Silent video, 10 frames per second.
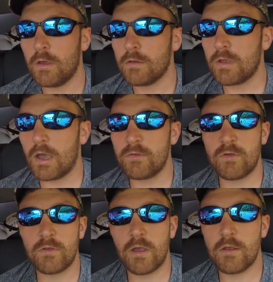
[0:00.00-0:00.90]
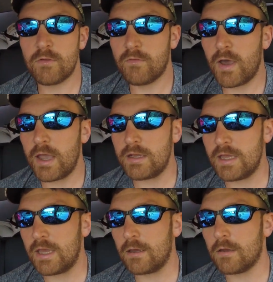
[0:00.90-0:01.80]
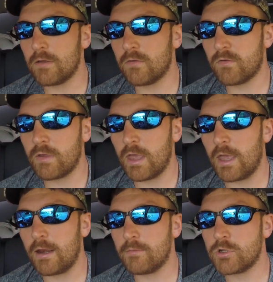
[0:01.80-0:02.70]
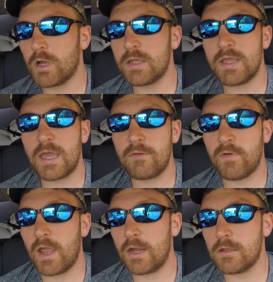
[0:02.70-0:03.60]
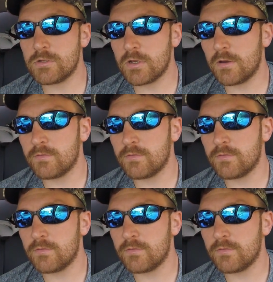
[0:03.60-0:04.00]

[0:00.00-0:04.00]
tons and tons of ideas, and I'm trying to take advantage of